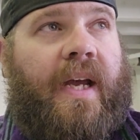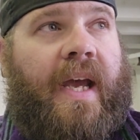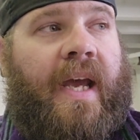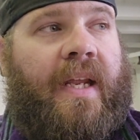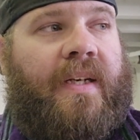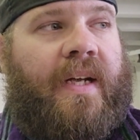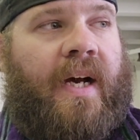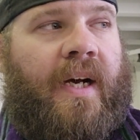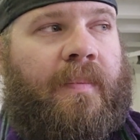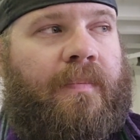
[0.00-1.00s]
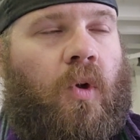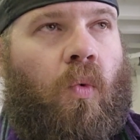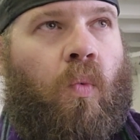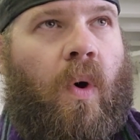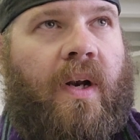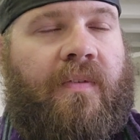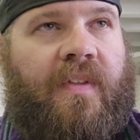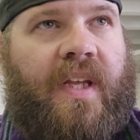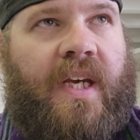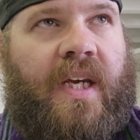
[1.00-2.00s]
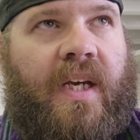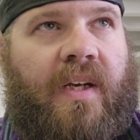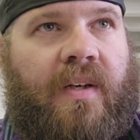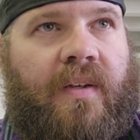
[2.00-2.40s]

And one of the